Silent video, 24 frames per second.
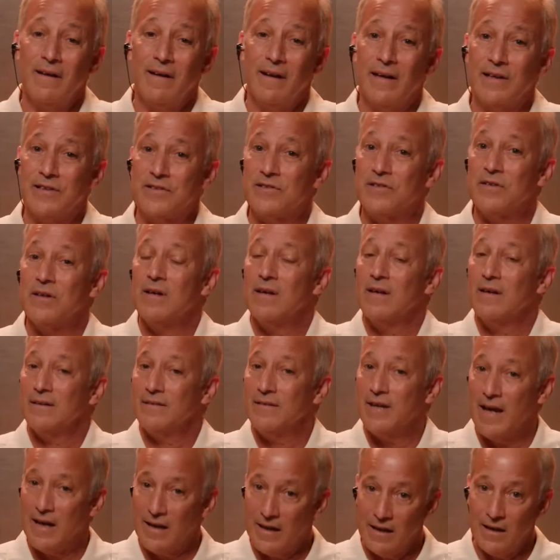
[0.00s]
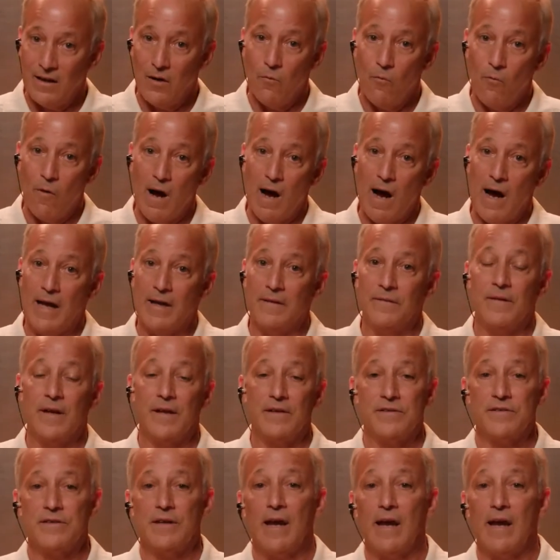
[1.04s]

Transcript: It's taking a wine that's